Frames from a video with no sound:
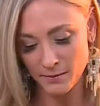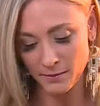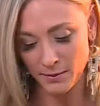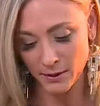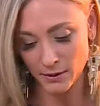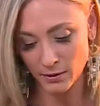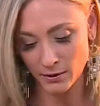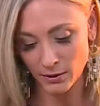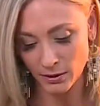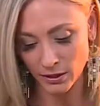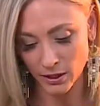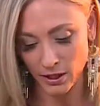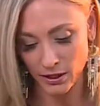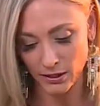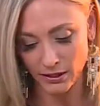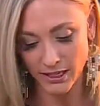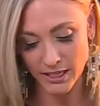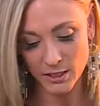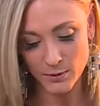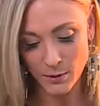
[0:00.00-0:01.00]
Bill
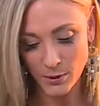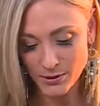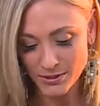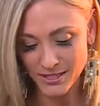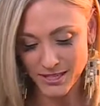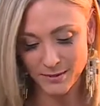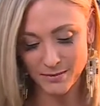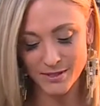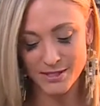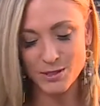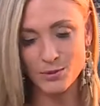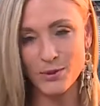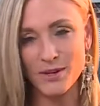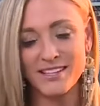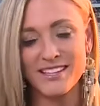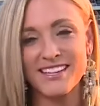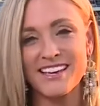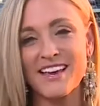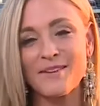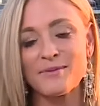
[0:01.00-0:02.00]
Clark. I spoke to him this
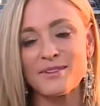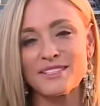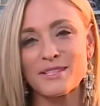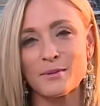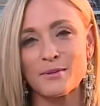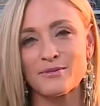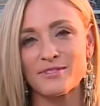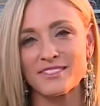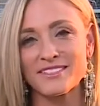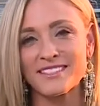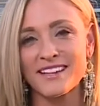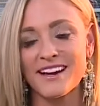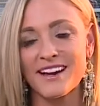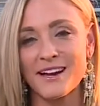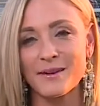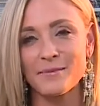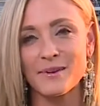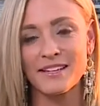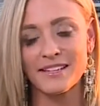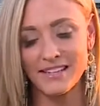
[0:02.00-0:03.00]
week. He gave me some of his
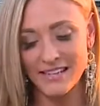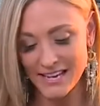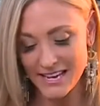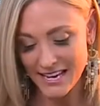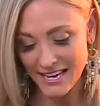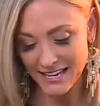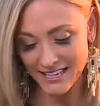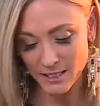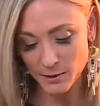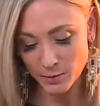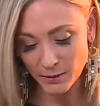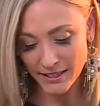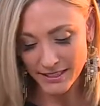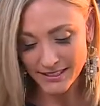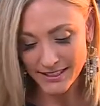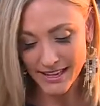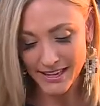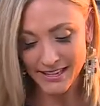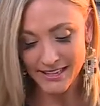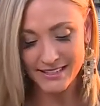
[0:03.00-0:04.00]
time and
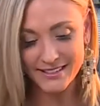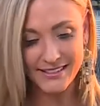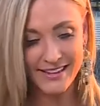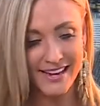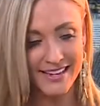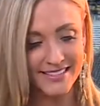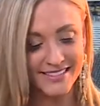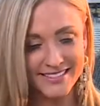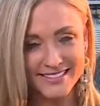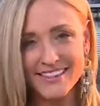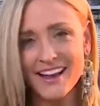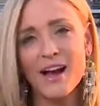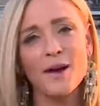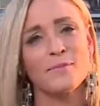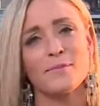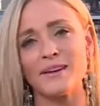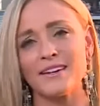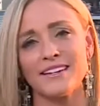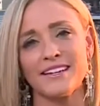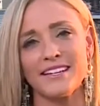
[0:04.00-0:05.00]
explained that it has
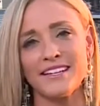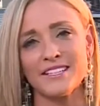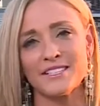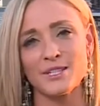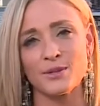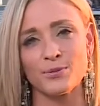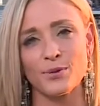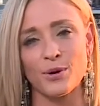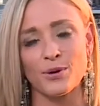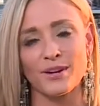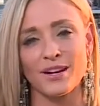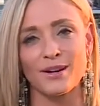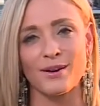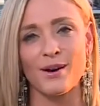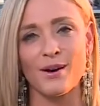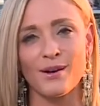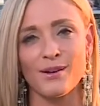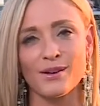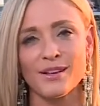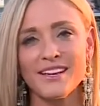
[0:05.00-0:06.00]
not been an easy road at
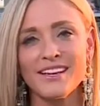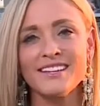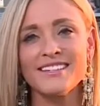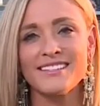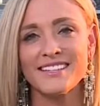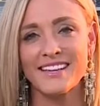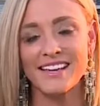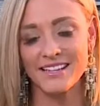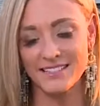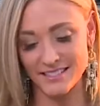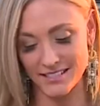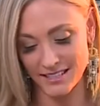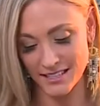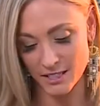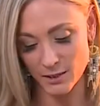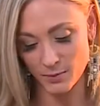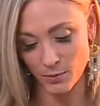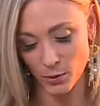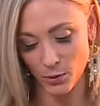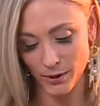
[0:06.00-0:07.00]
all to get to
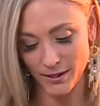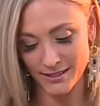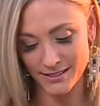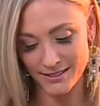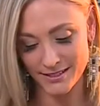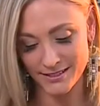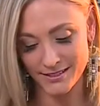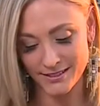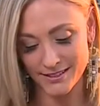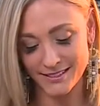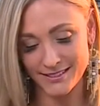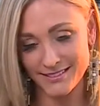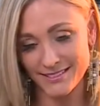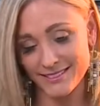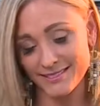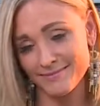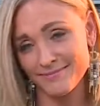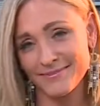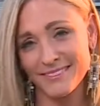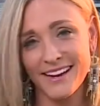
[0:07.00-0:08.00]
this point.
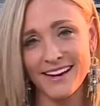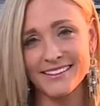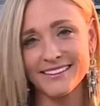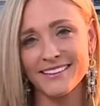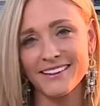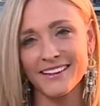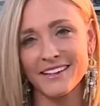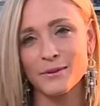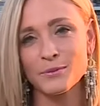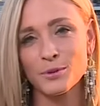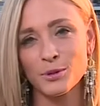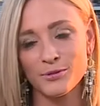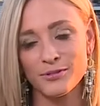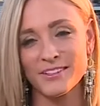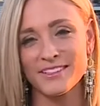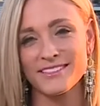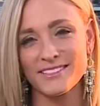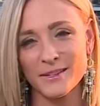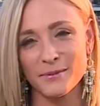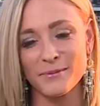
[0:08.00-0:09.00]
It's kind of like a
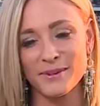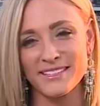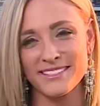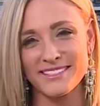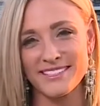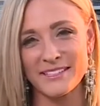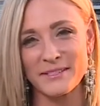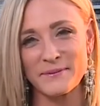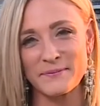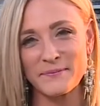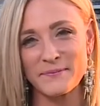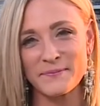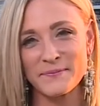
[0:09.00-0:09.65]
movie, some may say.